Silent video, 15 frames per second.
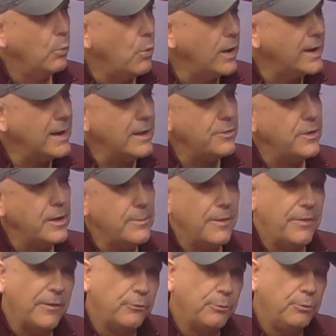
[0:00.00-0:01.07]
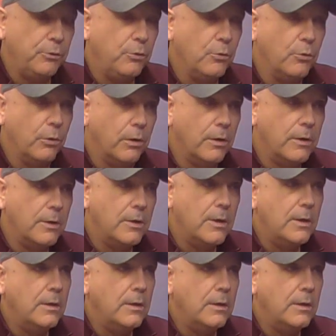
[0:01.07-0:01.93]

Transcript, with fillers: What can I think about that's pure?